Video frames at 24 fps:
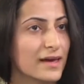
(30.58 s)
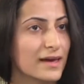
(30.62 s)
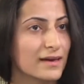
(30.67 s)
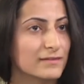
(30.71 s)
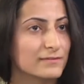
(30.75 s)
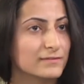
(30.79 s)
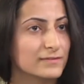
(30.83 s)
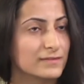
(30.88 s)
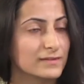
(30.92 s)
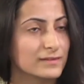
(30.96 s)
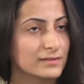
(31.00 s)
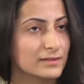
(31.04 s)
to
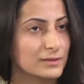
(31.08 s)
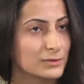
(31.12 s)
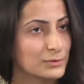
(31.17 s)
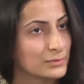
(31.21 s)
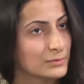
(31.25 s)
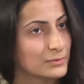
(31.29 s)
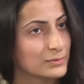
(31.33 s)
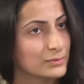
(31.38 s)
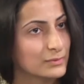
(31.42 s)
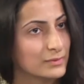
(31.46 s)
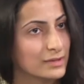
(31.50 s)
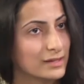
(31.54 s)
have
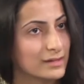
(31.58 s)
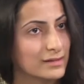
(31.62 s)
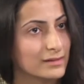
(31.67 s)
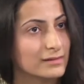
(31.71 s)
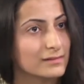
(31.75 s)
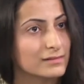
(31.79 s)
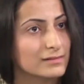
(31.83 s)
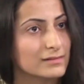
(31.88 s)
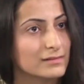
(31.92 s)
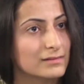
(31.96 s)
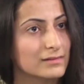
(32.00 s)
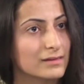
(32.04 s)
you
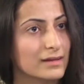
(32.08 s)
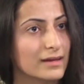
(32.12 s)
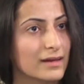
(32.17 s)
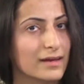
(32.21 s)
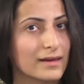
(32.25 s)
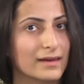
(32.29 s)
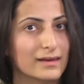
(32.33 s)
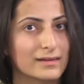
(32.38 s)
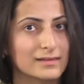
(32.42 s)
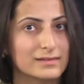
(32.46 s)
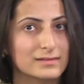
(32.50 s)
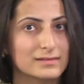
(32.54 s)
here,
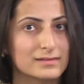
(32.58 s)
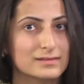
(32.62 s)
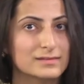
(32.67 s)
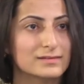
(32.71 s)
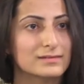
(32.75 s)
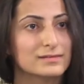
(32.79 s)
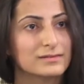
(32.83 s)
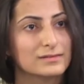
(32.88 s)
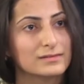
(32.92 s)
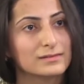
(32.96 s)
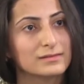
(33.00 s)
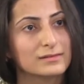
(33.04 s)
and
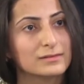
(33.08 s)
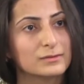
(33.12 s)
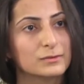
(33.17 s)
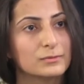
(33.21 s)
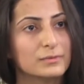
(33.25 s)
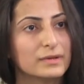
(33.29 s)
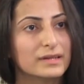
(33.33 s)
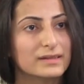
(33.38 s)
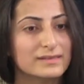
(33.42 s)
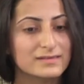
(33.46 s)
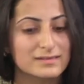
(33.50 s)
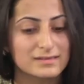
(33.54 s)

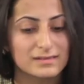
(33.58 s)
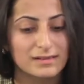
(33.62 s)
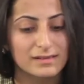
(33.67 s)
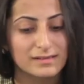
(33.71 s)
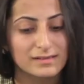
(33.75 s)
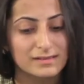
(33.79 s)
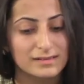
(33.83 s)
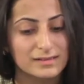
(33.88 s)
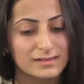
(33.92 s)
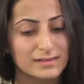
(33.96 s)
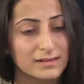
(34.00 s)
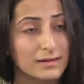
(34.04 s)
we can
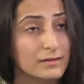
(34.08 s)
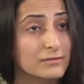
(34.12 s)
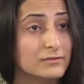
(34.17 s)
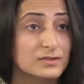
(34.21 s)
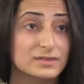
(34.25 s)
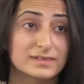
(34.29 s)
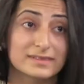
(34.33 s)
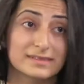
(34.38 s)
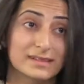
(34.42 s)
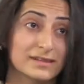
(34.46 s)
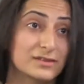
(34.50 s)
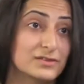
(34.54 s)
start the
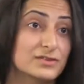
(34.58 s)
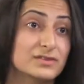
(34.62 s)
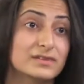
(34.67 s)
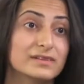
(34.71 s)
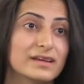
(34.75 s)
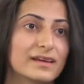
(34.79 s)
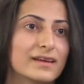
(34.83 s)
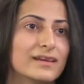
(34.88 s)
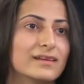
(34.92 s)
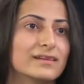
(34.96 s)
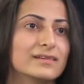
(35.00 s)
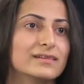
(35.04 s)

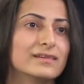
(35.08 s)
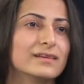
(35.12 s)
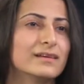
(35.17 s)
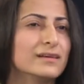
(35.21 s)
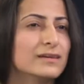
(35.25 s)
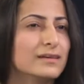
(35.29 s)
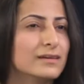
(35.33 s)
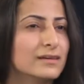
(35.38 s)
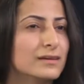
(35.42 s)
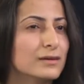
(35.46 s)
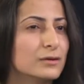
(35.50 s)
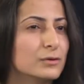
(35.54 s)
conversation. And
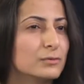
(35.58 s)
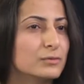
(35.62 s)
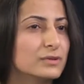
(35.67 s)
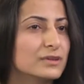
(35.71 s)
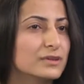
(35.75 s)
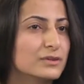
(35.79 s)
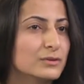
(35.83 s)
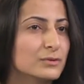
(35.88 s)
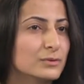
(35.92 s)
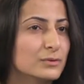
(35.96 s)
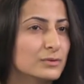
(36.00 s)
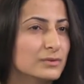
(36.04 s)

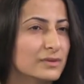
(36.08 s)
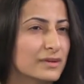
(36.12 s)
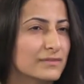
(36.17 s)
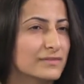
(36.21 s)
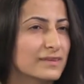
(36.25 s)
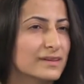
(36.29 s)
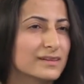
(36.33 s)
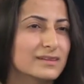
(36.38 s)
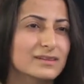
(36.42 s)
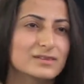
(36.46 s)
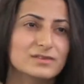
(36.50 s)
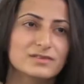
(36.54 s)
will you,
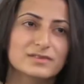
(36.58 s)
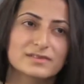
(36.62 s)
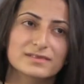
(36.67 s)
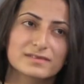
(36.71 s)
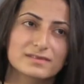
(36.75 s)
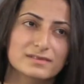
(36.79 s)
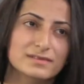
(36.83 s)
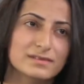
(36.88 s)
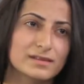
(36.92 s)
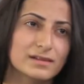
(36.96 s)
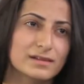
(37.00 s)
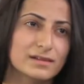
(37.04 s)
Evgeny,
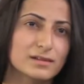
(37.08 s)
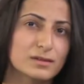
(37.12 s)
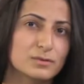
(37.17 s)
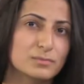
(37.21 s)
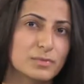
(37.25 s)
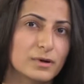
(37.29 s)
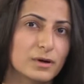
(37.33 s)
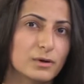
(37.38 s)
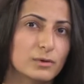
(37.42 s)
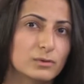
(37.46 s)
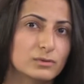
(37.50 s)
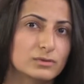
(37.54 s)
just tell
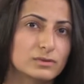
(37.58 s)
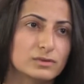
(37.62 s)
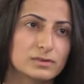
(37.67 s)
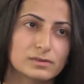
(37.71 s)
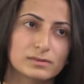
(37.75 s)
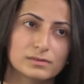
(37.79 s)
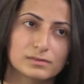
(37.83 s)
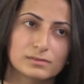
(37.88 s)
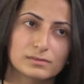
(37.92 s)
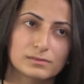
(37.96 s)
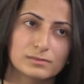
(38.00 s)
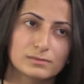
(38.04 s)
about
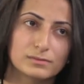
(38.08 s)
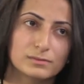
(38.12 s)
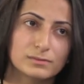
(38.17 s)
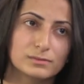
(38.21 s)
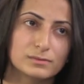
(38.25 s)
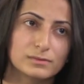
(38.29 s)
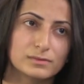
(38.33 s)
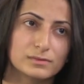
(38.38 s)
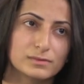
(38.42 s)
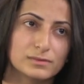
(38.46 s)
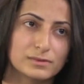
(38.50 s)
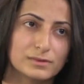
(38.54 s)

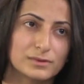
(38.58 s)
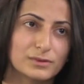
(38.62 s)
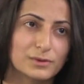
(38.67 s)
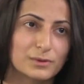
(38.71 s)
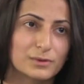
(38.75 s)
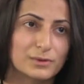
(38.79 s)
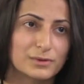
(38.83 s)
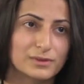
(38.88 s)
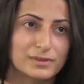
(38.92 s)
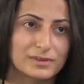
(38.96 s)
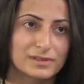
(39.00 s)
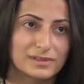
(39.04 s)

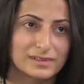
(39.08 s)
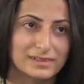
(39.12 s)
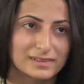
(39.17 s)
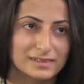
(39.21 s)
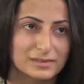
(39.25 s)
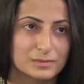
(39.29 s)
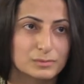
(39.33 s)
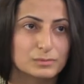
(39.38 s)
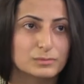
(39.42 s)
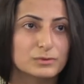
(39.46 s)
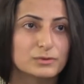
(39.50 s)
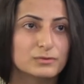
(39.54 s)
your
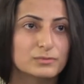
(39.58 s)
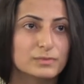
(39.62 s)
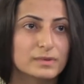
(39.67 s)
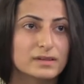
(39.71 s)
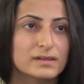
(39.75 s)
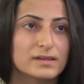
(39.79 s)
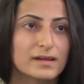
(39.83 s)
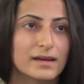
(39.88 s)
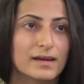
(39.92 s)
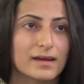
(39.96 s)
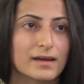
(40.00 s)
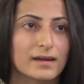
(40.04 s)

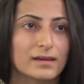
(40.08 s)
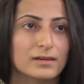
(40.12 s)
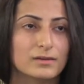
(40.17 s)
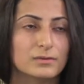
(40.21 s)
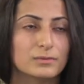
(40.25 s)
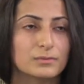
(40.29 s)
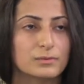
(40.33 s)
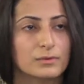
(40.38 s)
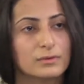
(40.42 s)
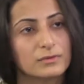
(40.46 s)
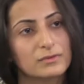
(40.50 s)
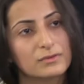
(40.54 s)
movement
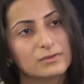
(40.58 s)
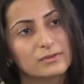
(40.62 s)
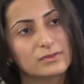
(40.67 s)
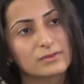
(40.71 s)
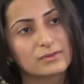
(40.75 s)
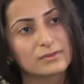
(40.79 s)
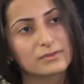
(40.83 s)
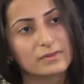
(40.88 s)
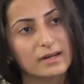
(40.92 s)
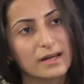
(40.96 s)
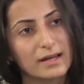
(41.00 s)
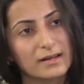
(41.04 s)
and what
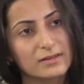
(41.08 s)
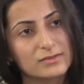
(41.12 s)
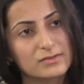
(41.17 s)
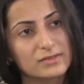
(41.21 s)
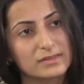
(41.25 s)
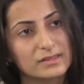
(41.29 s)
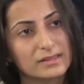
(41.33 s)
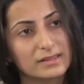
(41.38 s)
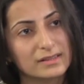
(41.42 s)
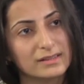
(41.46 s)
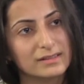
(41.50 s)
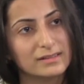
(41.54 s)
you're
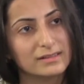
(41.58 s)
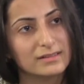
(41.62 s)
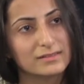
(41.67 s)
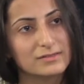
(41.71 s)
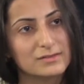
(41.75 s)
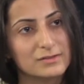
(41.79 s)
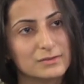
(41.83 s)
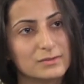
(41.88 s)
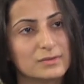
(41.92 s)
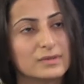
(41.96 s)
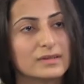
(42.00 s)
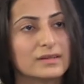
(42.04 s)
actually
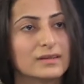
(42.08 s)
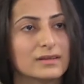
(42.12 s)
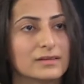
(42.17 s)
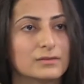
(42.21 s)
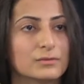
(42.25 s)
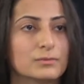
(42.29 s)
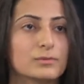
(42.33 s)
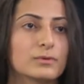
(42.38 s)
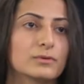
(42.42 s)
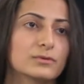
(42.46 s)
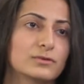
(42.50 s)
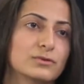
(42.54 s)
doing
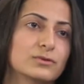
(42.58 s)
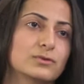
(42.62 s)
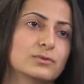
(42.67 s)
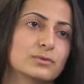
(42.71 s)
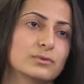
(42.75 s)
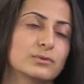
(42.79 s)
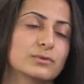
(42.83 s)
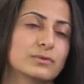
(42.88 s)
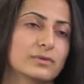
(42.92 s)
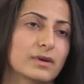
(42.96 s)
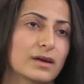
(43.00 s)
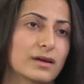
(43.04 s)
and what
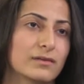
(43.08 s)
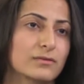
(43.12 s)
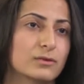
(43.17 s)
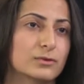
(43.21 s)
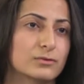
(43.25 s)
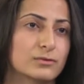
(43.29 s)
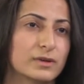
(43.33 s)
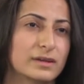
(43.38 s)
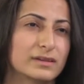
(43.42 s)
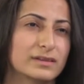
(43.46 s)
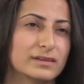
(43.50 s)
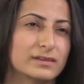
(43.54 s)
you have
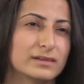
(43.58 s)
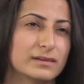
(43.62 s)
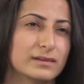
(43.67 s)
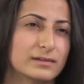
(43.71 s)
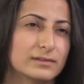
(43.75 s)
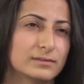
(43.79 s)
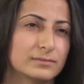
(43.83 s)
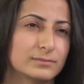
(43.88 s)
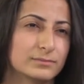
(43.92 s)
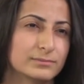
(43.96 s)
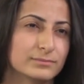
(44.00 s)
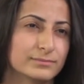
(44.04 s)
already
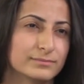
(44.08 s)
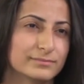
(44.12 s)
done?